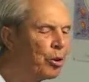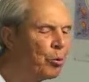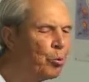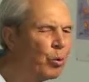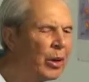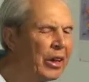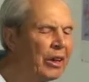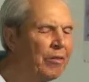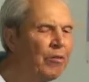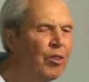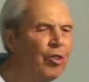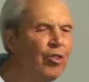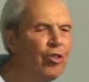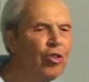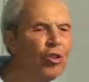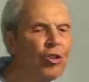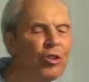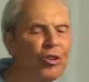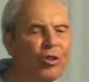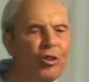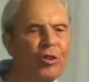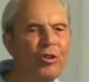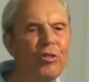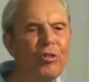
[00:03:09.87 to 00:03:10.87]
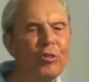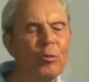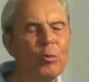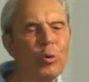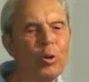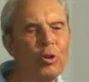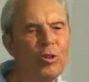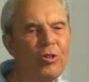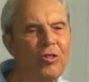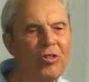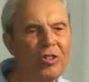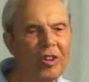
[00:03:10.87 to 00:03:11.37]
And whenever John used the
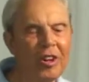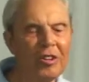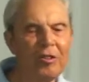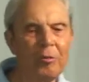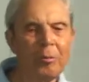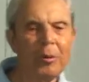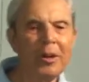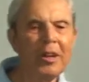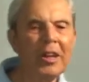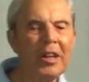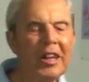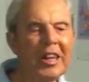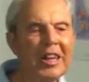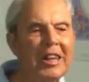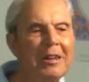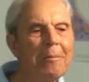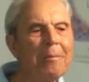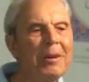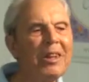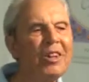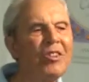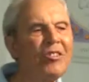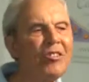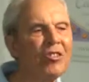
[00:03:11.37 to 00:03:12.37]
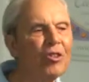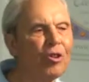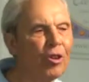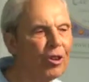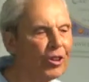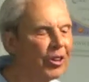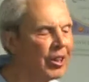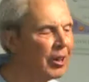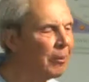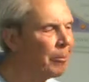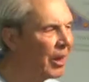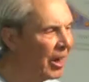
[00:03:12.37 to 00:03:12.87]
word judgment, he means
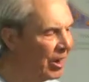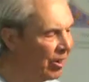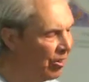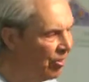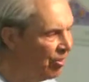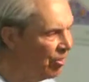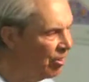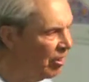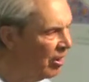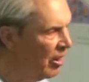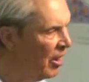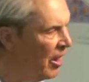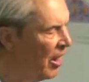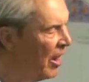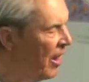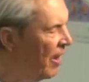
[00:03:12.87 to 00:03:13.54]
condemnation.